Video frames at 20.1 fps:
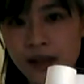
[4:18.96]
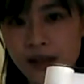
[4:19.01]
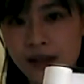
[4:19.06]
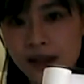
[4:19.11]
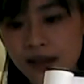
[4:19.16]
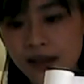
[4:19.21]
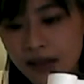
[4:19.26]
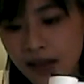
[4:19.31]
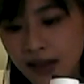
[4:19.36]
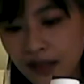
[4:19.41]

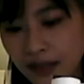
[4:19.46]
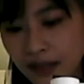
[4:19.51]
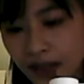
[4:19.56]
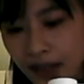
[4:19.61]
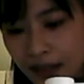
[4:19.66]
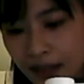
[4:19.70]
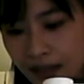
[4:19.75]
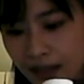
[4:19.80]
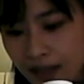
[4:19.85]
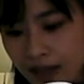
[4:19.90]

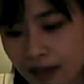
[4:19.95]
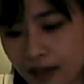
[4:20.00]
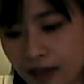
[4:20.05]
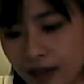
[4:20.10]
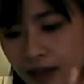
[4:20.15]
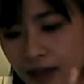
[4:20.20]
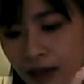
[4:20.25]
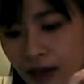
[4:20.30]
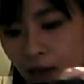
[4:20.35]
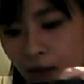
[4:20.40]

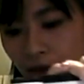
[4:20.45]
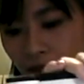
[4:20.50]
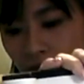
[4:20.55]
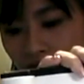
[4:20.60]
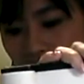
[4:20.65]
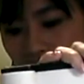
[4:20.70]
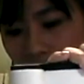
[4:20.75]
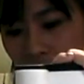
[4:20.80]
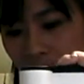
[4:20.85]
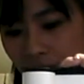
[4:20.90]
sunglasses, or
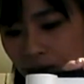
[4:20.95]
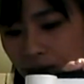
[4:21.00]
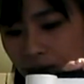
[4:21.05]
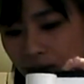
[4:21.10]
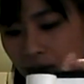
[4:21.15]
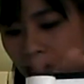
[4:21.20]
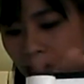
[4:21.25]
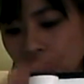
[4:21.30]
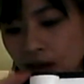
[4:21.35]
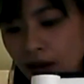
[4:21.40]
shades,
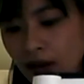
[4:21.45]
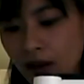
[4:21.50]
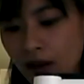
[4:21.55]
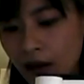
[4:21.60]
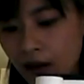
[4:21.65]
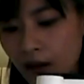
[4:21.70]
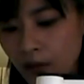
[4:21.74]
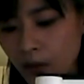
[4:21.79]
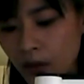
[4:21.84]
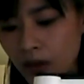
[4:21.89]

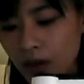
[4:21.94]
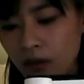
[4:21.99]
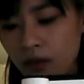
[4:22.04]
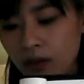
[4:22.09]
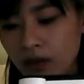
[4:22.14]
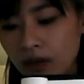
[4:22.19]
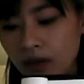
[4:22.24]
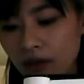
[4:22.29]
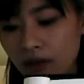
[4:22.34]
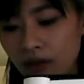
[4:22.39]
we
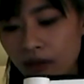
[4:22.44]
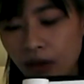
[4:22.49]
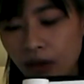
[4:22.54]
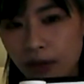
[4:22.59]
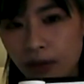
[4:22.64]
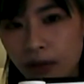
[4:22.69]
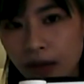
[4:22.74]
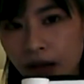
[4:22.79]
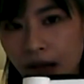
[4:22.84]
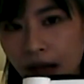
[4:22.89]
use the
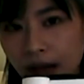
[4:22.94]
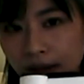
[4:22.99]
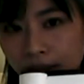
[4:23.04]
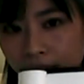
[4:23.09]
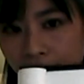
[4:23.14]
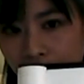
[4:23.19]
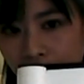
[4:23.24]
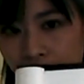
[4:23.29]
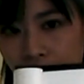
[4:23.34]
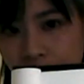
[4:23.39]
verb
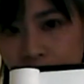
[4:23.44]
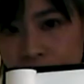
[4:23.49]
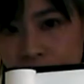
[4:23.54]
kakeru.